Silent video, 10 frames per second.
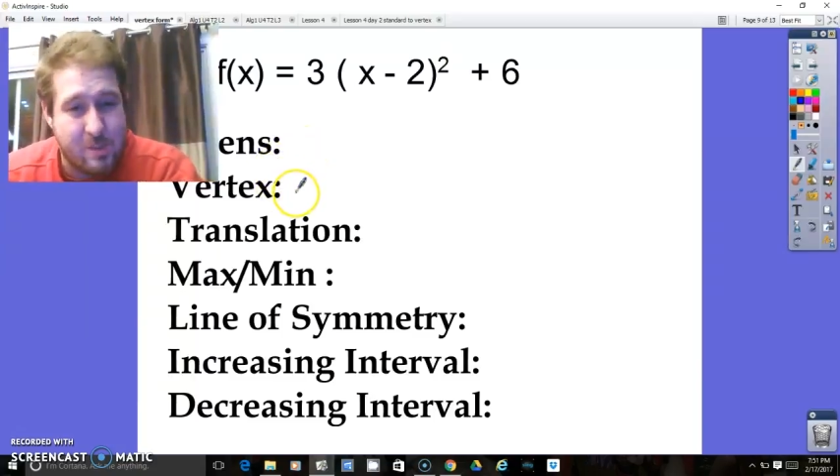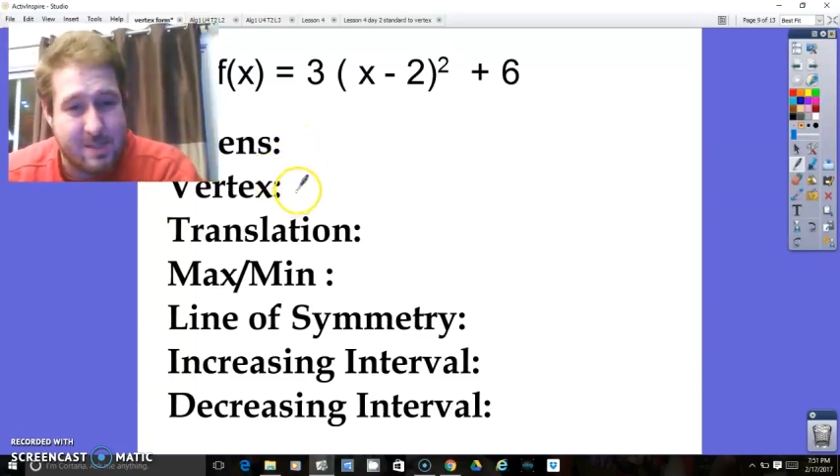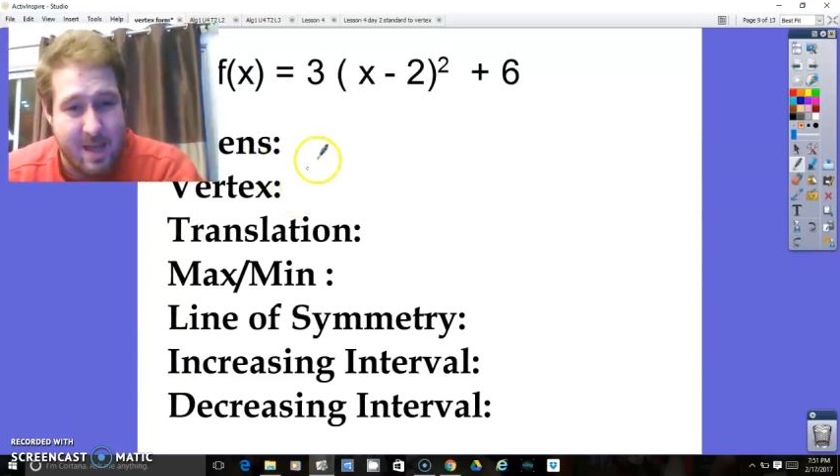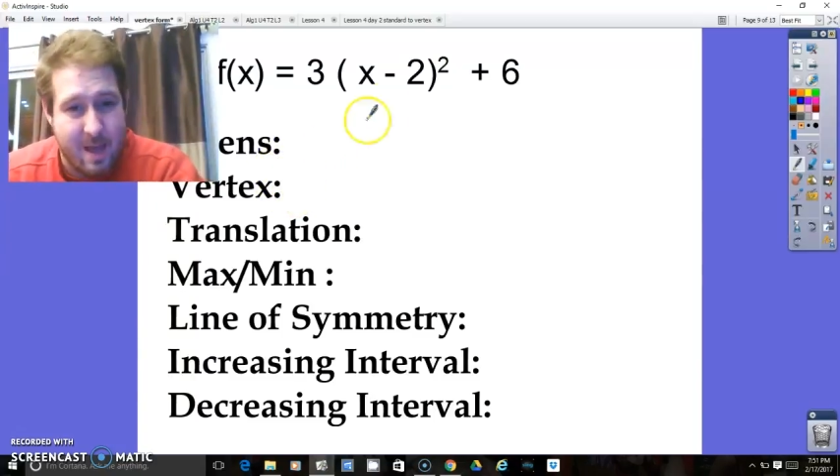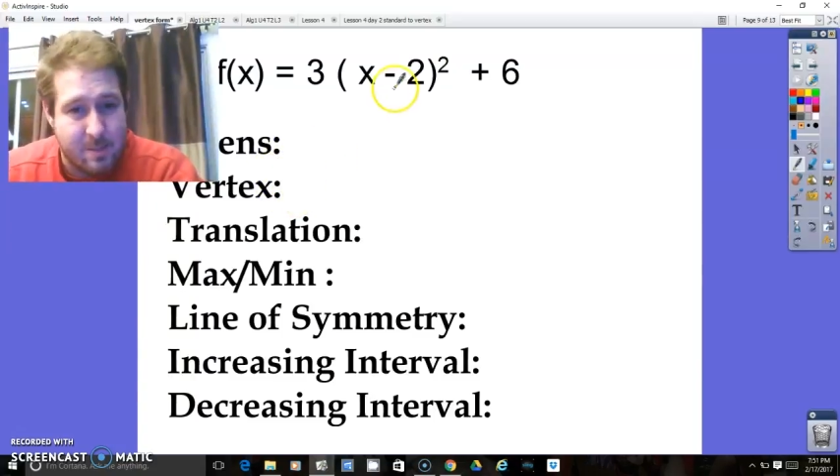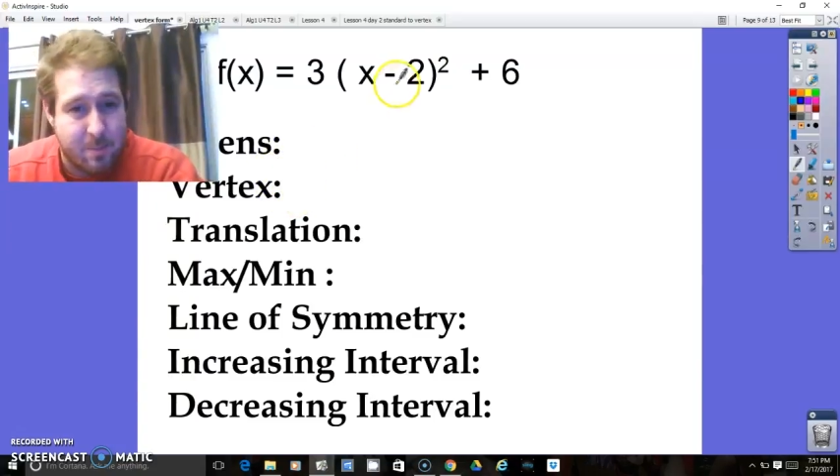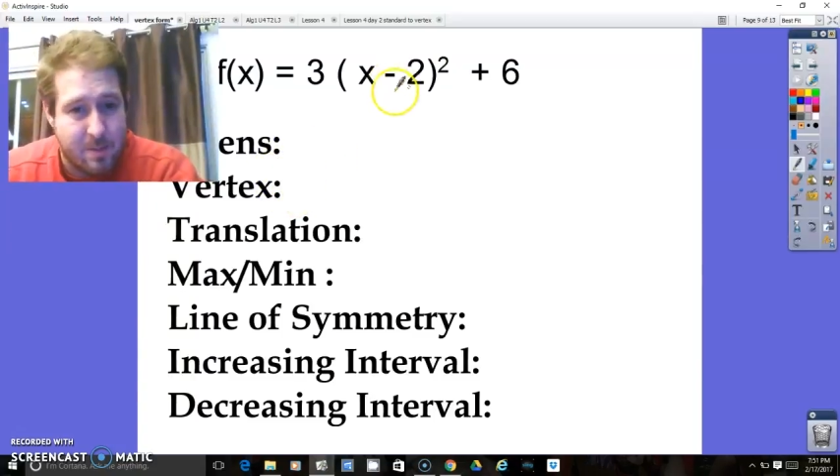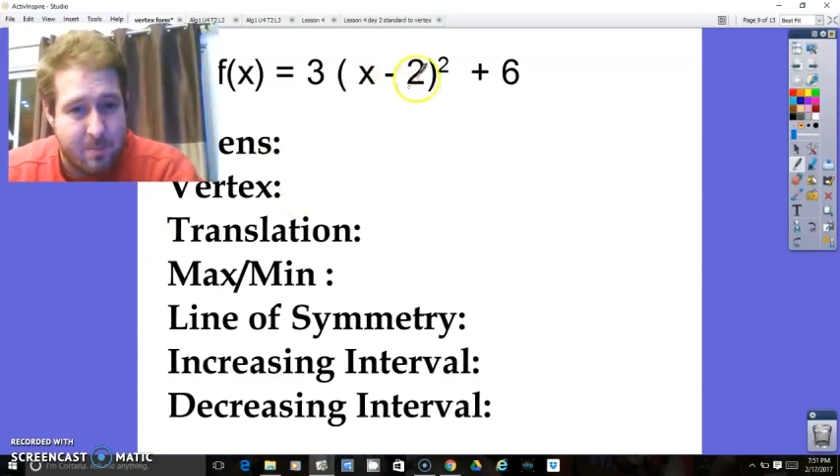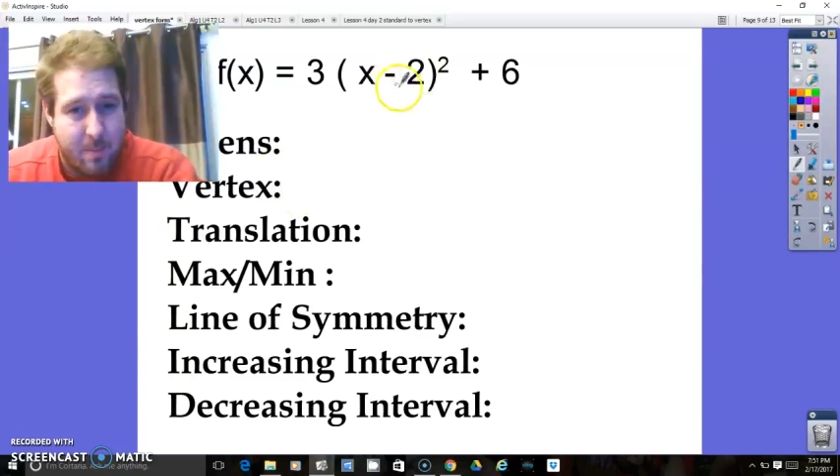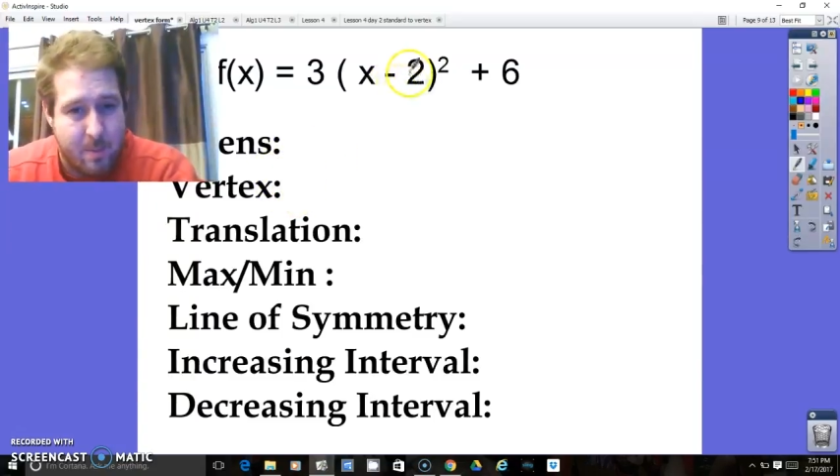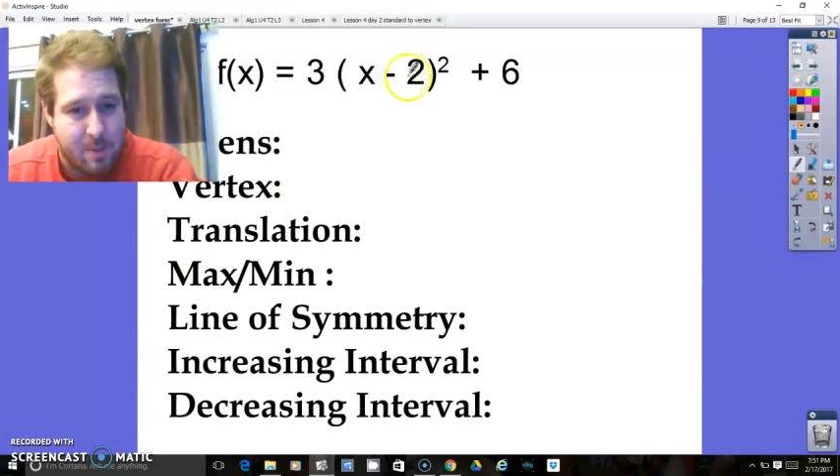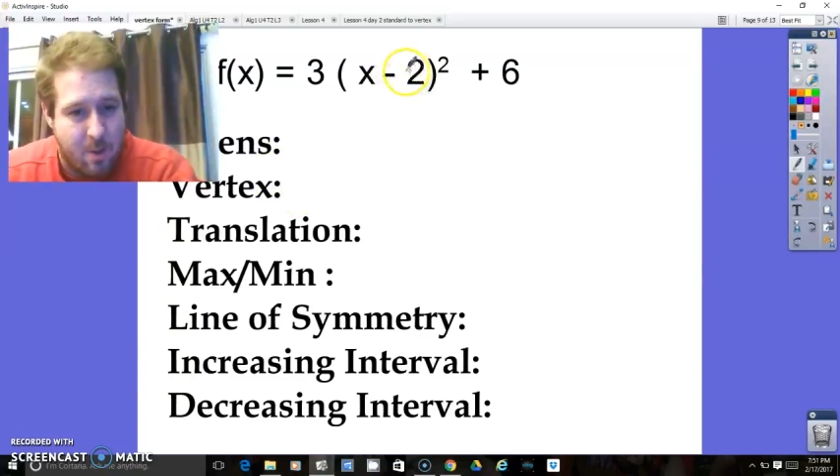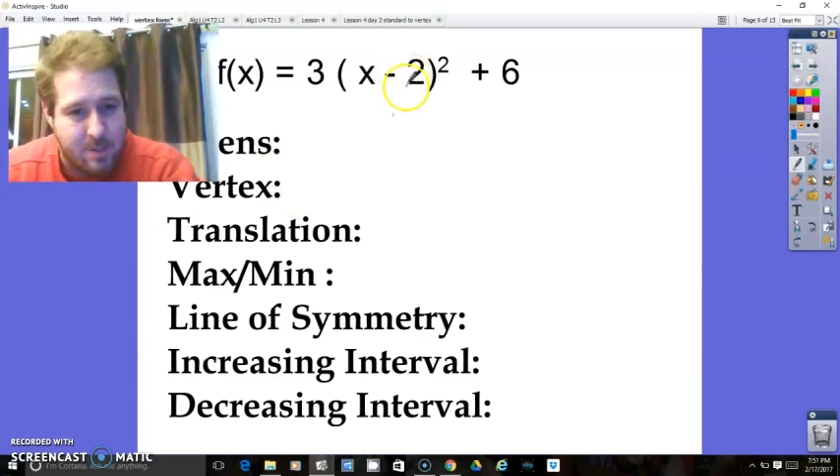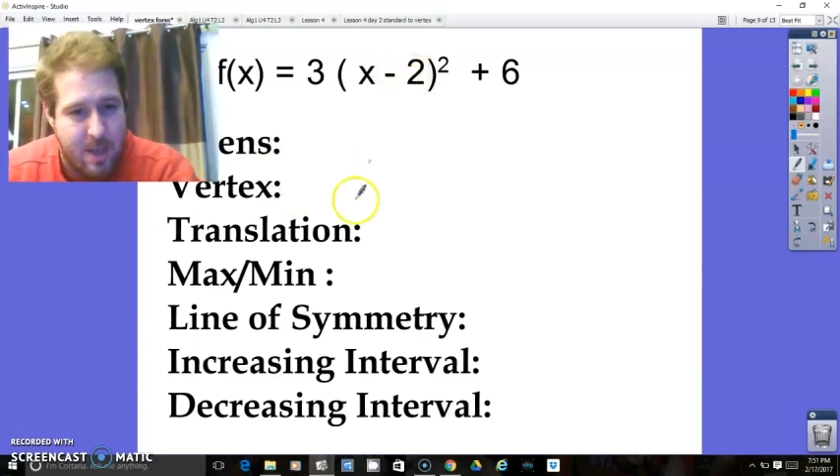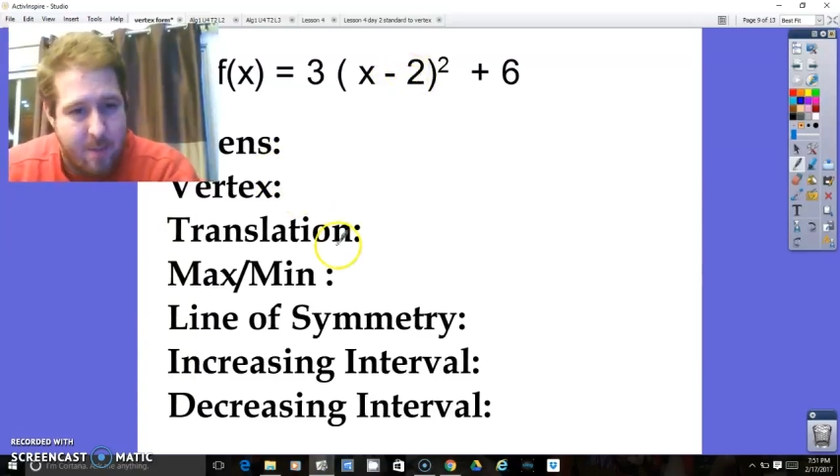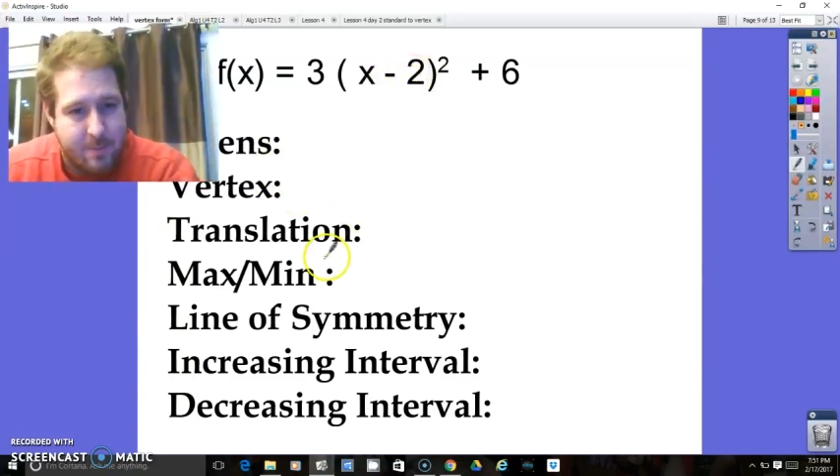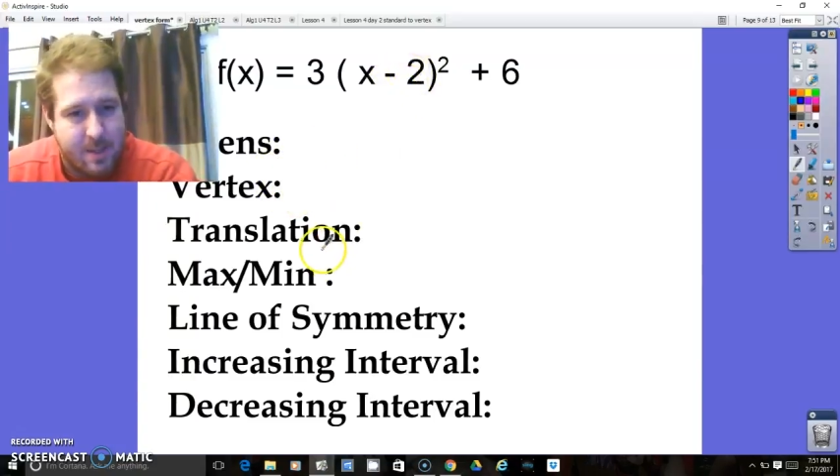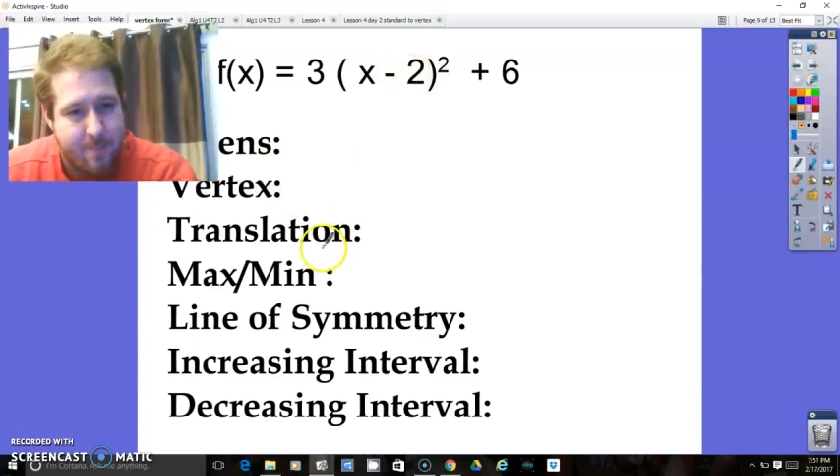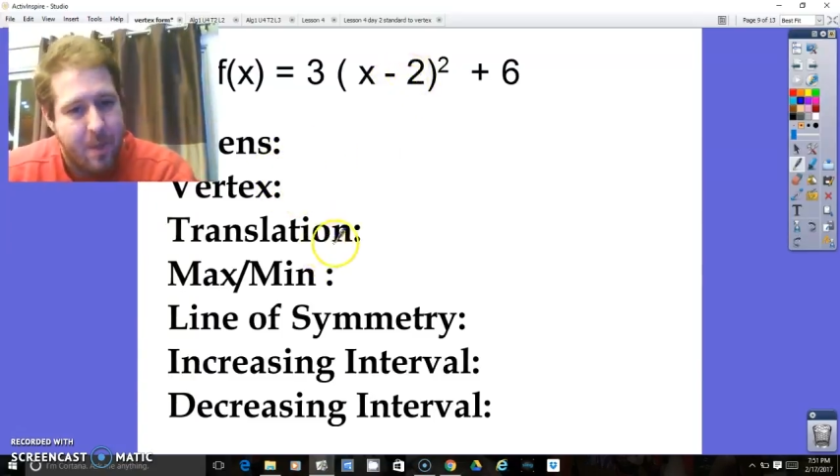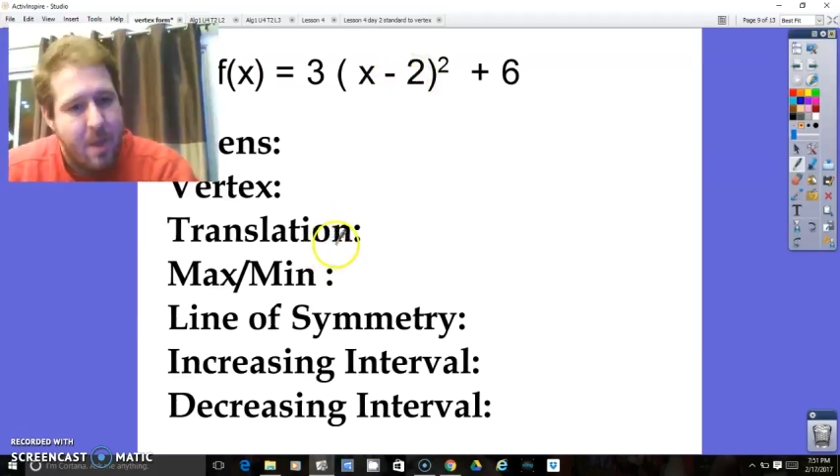6 because remember it's always the
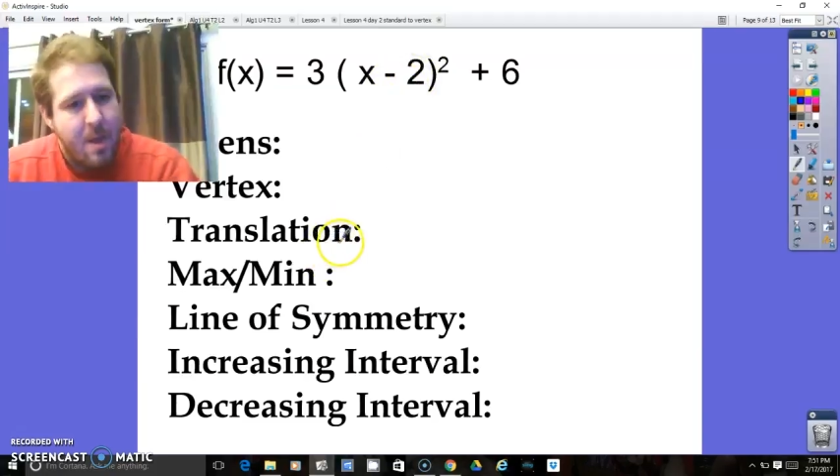opposite.